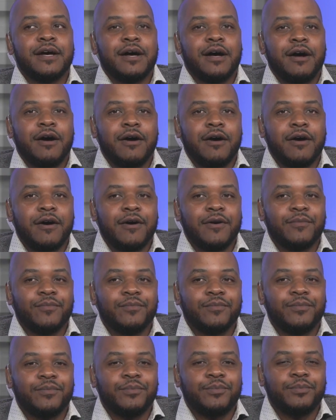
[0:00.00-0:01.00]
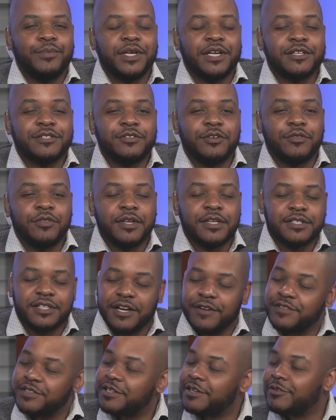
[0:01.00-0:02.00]
Um, because there are things that
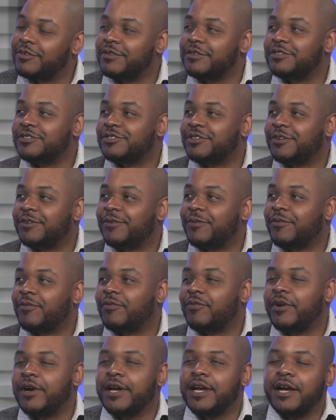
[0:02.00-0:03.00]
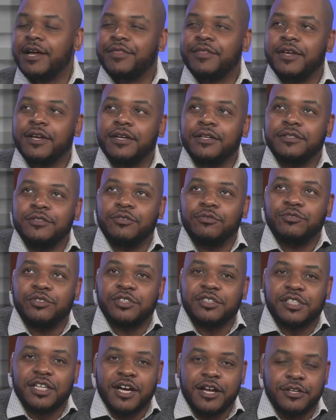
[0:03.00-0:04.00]
I've said on the show, mm-hmm. right? Mm-hmm. I think, you know,
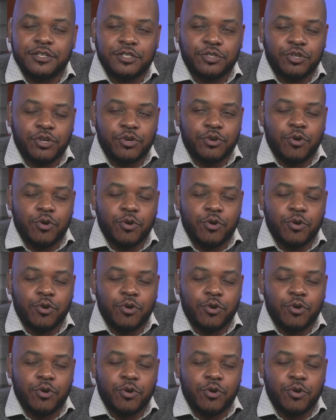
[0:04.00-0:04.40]
just to kind of start